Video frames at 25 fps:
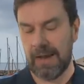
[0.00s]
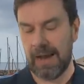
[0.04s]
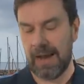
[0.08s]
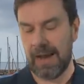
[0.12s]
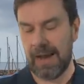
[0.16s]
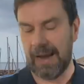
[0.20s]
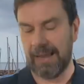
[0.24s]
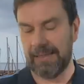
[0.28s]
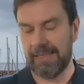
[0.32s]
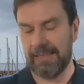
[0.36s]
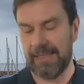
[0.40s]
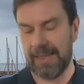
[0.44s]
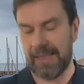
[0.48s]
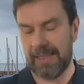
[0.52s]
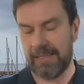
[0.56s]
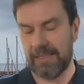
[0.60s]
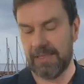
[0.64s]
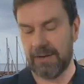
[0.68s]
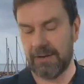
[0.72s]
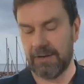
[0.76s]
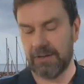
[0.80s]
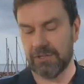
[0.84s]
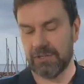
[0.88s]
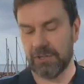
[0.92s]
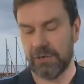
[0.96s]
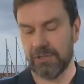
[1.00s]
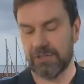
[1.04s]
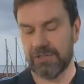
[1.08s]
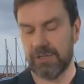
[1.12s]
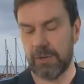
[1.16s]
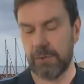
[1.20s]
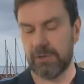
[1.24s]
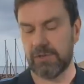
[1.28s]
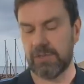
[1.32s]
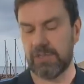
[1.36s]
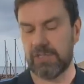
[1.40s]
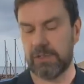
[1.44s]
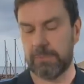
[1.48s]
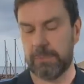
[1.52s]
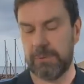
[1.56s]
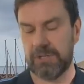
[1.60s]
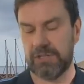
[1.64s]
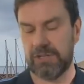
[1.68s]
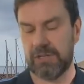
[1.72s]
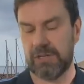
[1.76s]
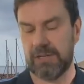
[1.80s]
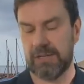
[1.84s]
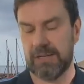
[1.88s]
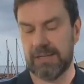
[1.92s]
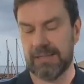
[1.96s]
And then there is also
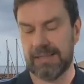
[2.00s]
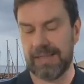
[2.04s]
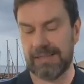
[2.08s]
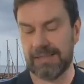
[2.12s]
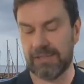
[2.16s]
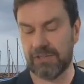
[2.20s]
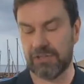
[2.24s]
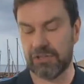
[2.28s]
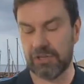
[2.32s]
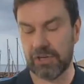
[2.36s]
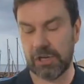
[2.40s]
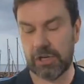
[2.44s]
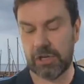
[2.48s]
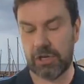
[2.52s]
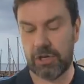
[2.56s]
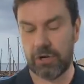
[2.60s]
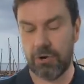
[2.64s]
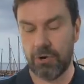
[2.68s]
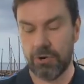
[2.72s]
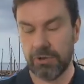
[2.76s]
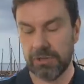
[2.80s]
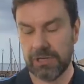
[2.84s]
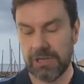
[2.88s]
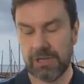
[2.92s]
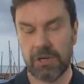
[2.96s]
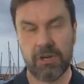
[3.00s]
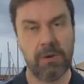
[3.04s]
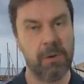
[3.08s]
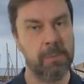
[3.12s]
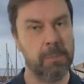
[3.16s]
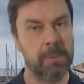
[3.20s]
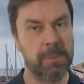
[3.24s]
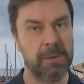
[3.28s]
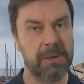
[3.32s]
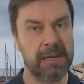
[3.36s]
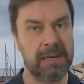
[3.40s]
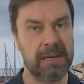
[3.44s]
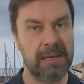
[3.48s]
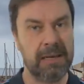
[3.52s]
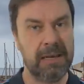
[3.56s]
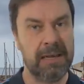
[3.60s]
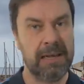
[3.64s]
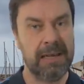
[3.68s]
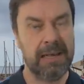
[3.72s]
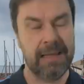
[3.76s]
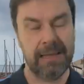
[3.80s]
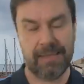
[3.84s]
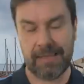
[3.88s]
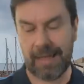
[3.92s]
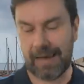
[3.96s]
suspicion that the security company
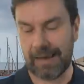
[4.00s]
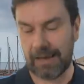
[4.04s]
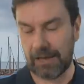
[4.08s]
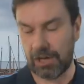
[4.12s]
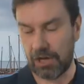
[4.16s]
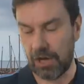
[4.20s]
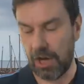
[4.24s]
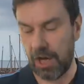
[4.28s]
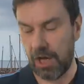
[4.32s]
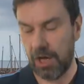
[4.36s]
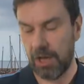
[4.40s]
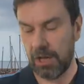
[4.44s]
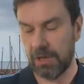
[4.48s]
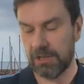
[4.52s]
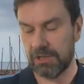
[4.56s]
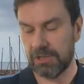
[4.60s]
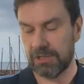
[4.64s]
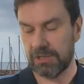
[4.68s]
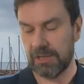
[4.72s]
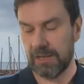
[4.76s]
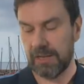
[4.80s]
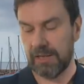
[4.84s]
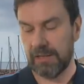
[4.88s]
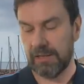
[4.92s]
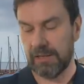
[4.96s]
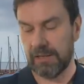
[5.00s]
that guards